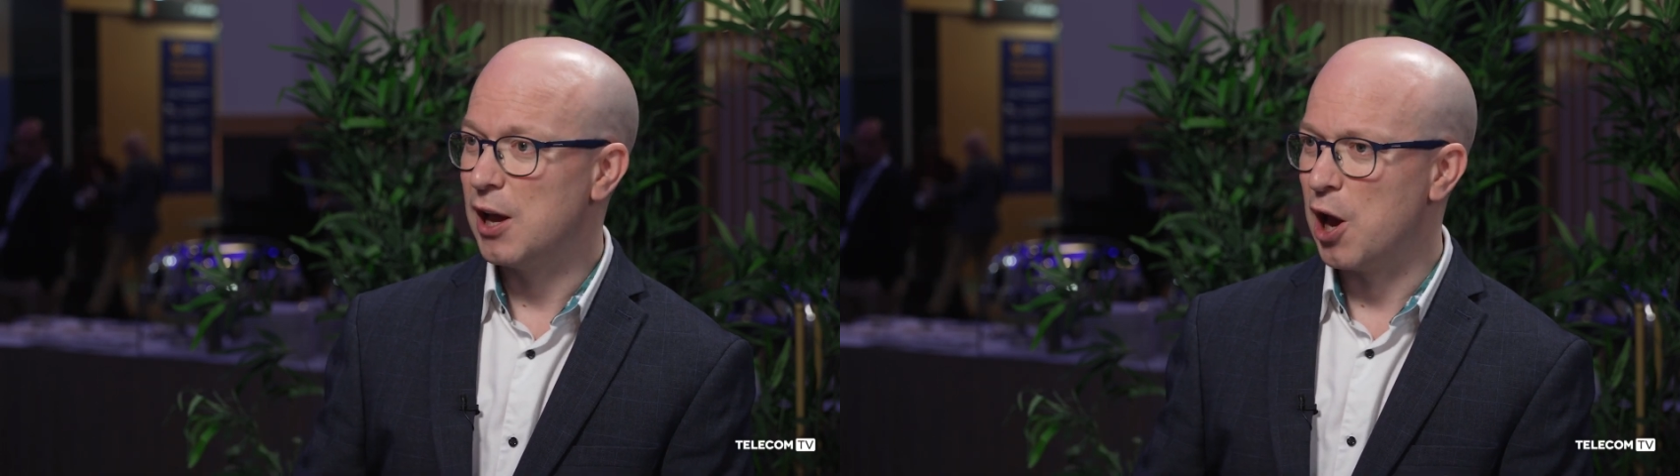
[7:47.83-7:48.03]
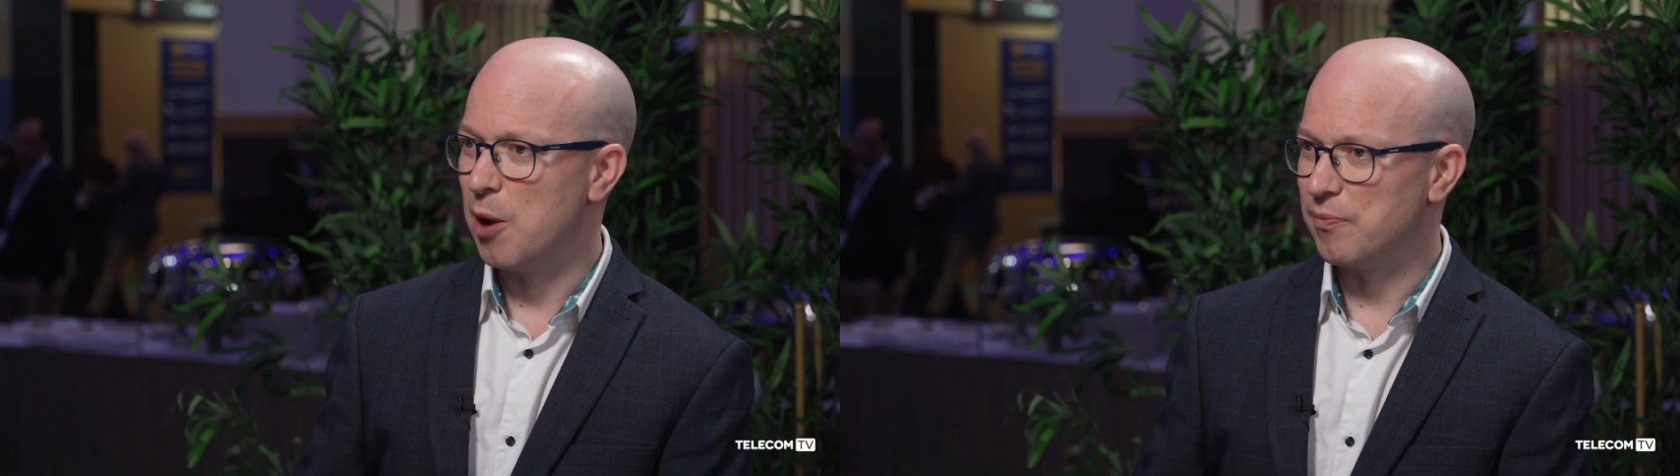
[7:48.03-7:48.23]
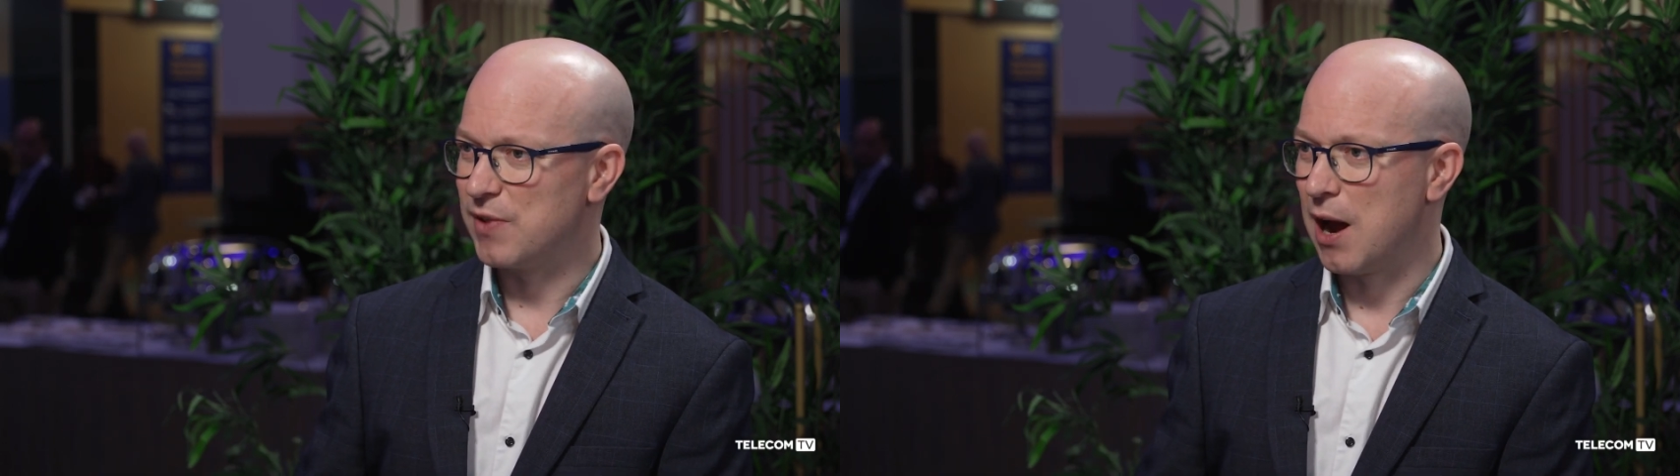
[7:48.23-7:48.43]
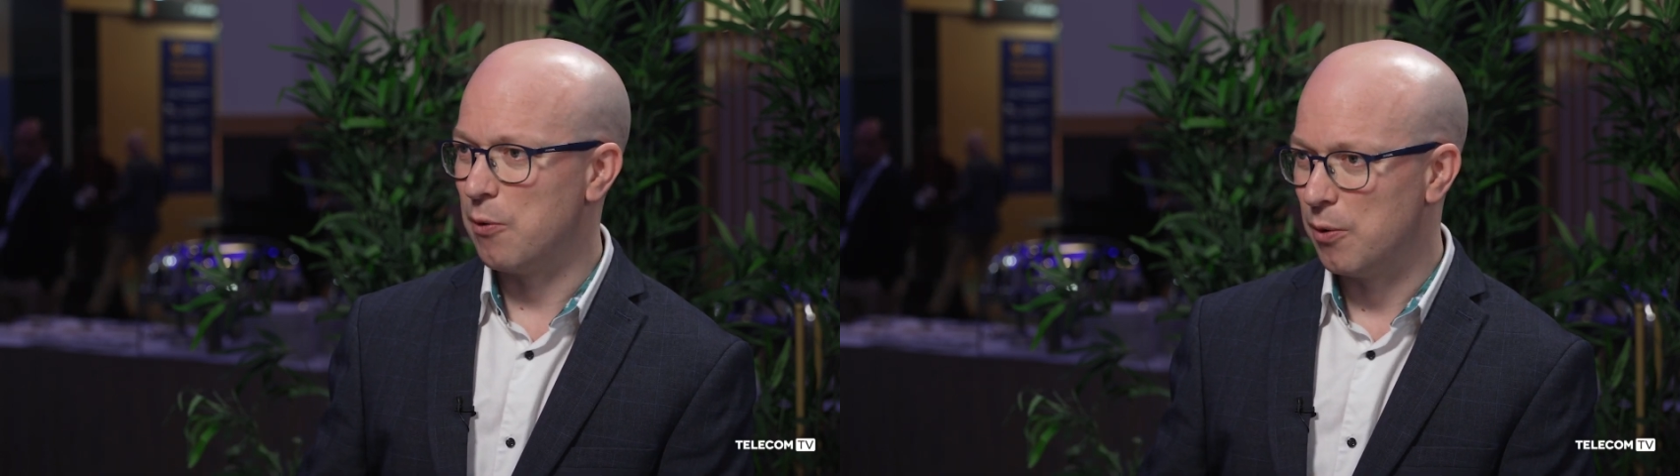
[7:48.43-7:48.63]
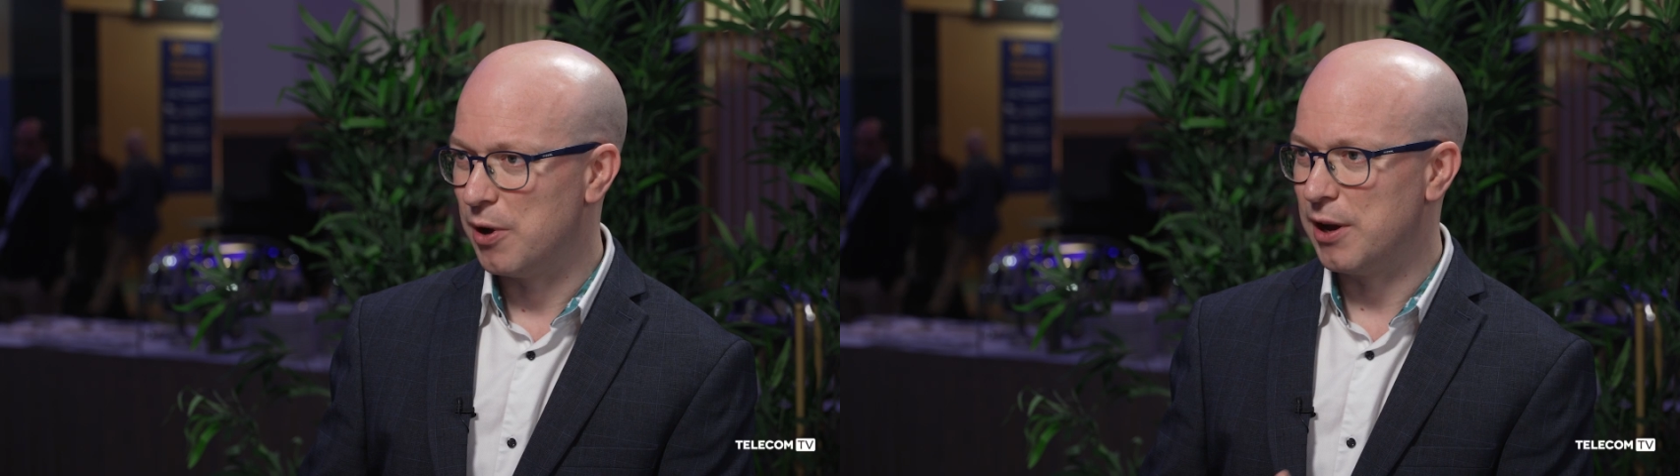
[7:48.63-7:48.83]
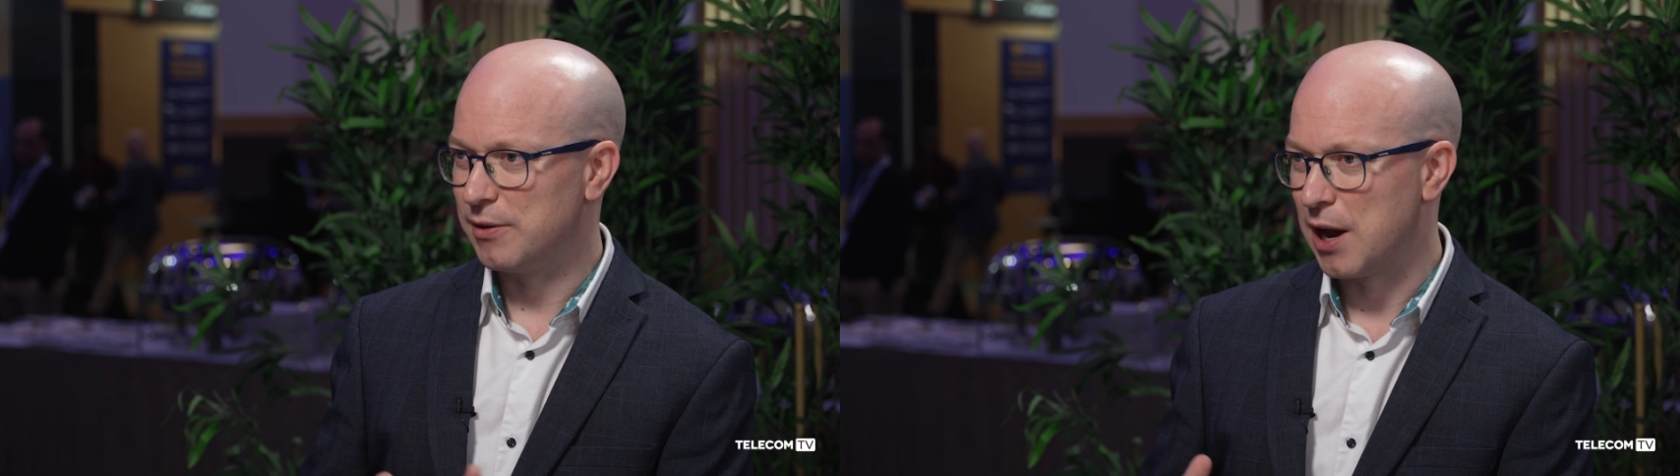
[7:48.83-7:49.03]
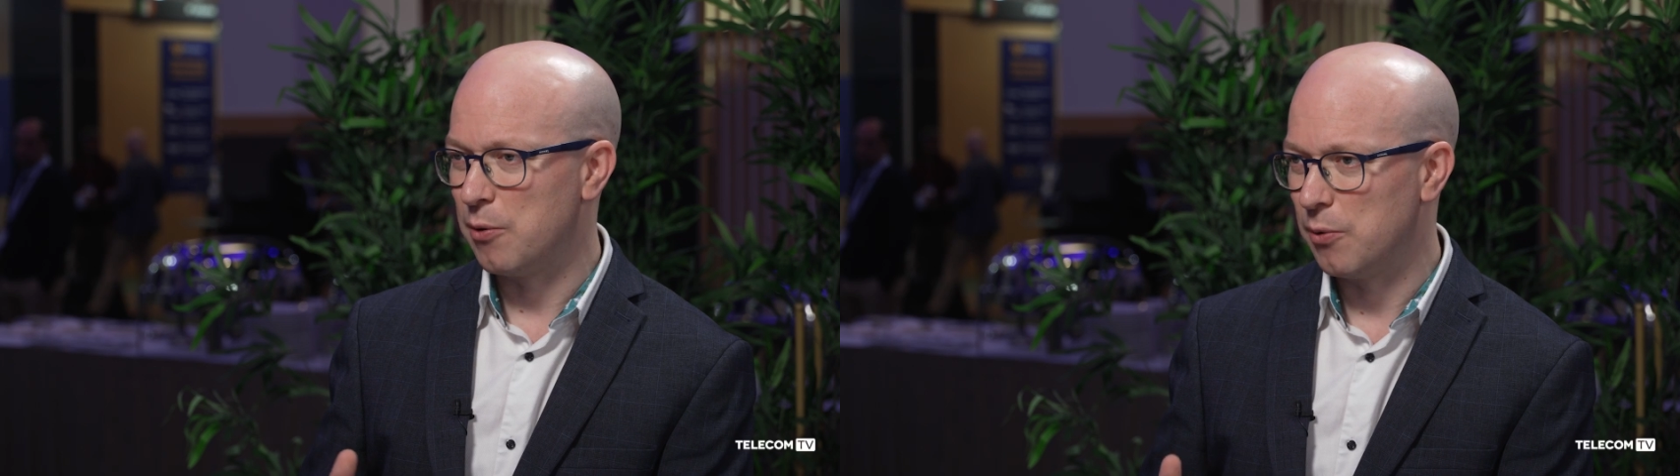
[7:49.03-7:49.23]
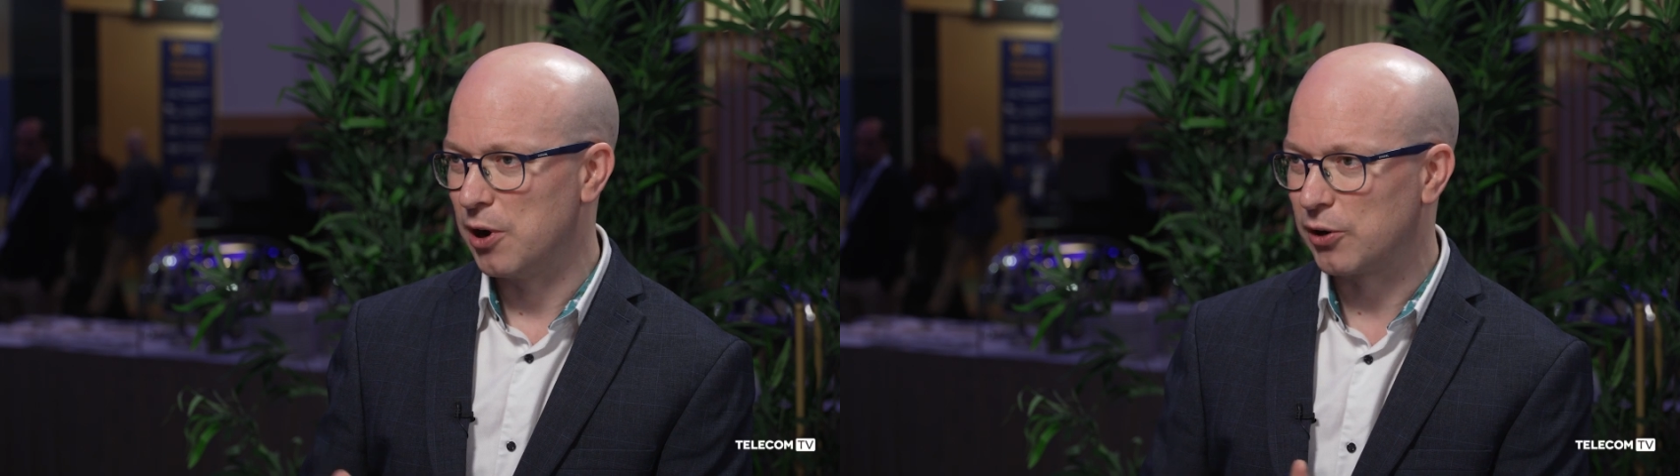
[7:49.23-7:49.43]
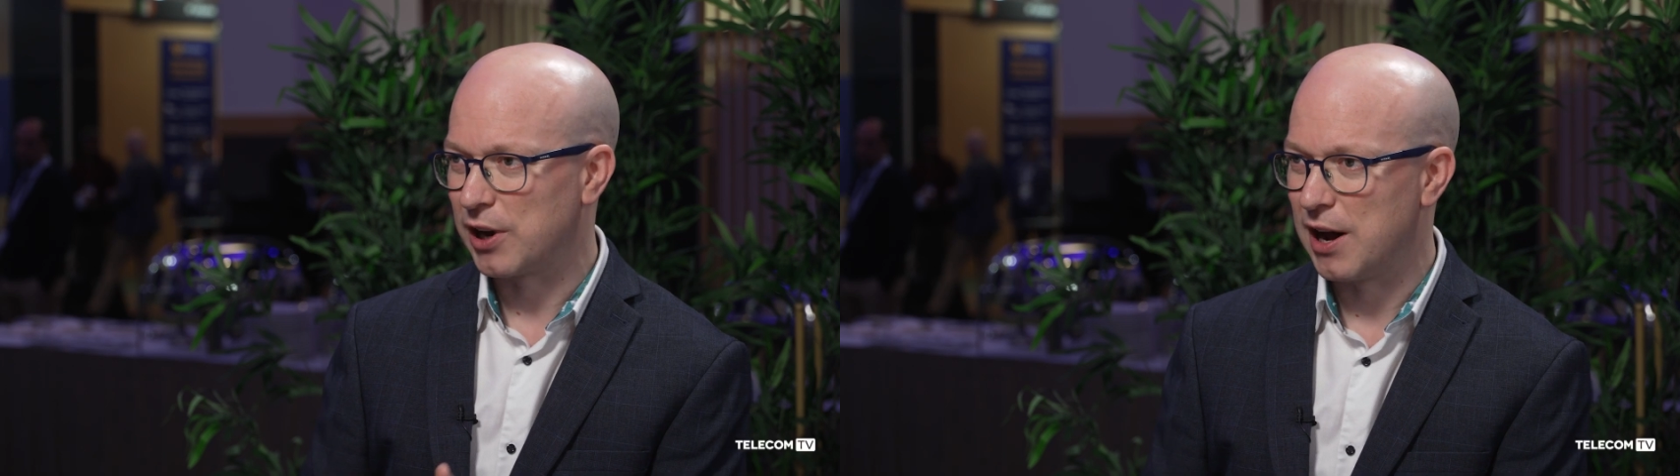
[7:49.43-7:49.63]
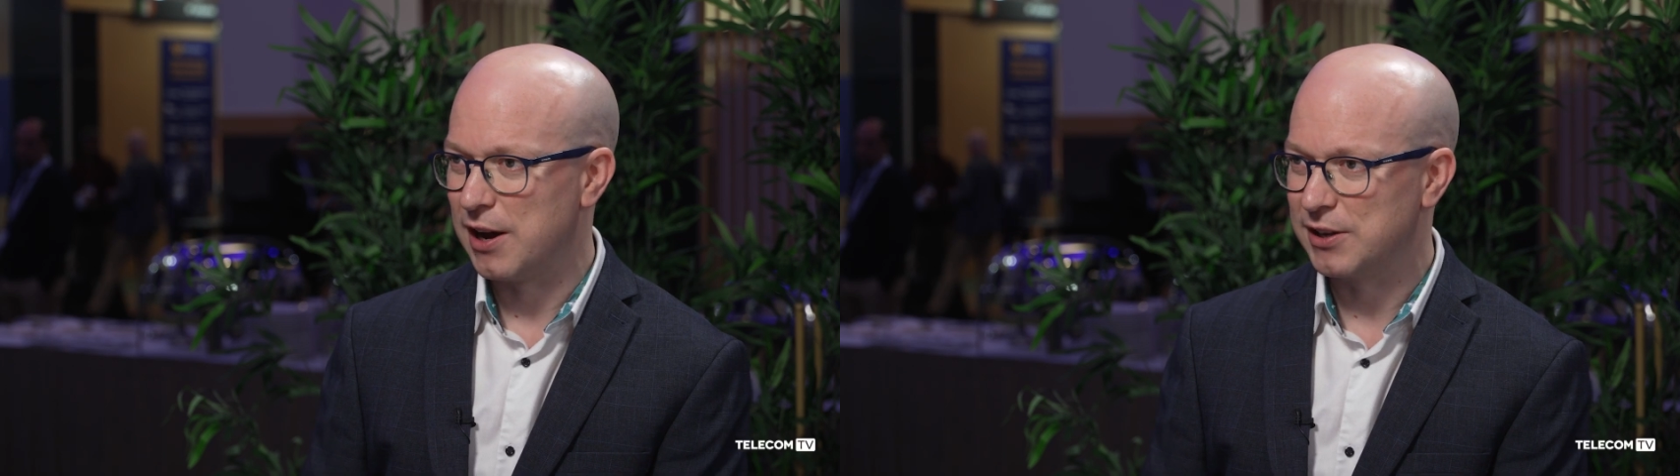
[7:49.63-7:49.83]
Um, now what we're now what we're
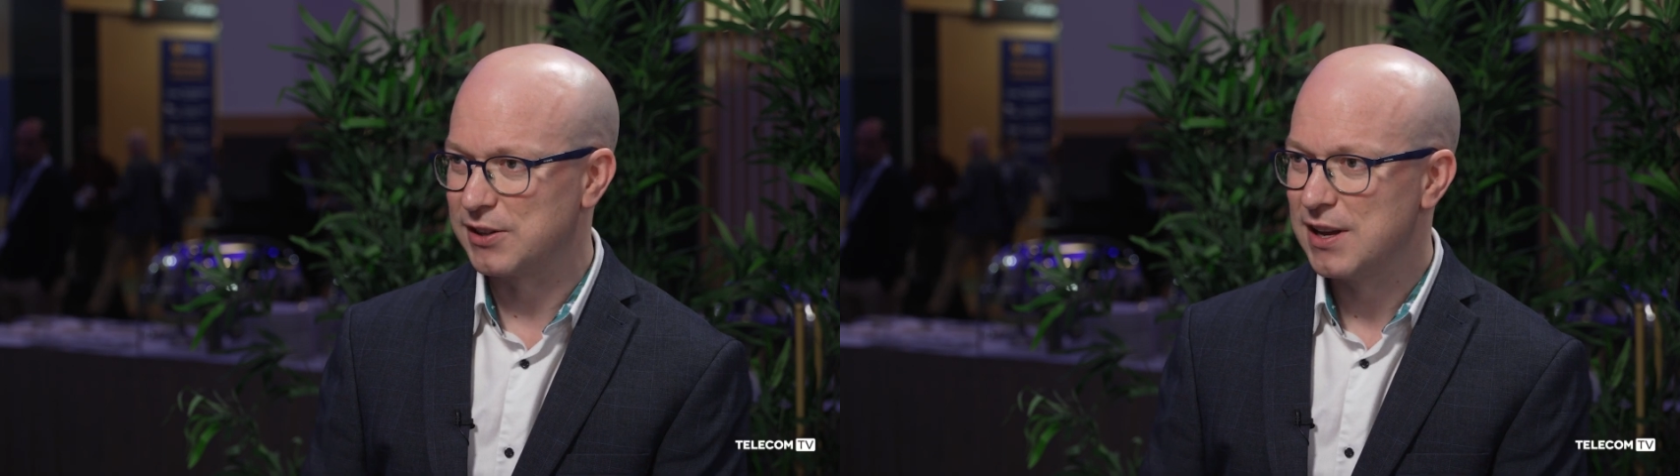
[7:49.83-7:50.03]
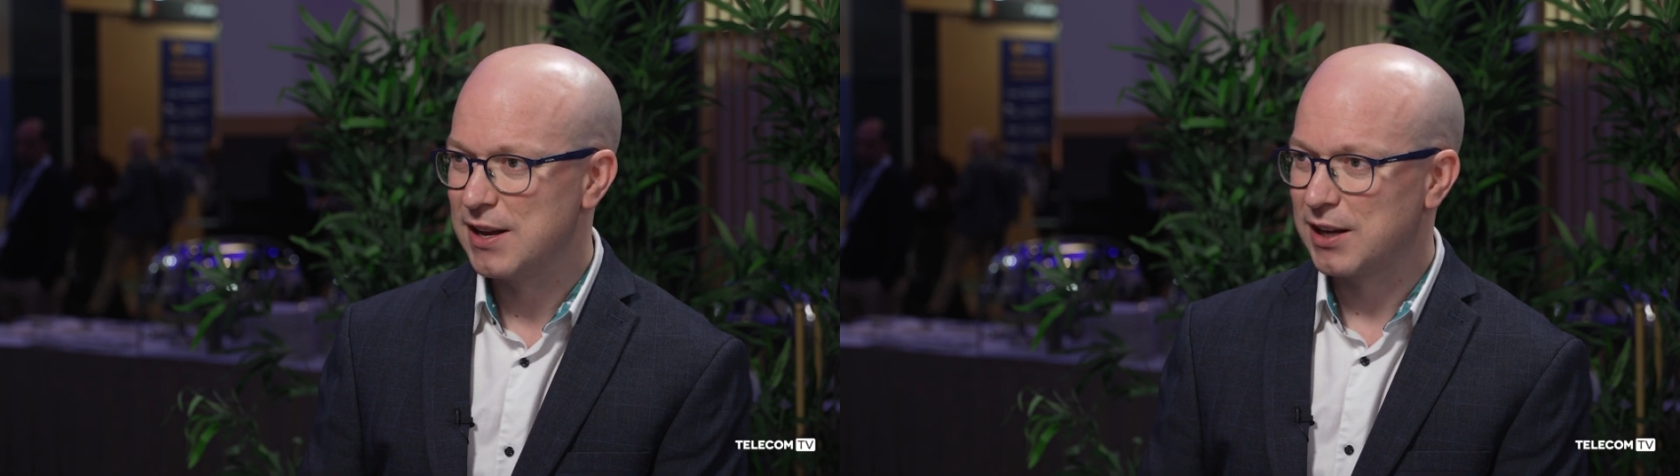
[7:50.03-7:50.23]
looking at is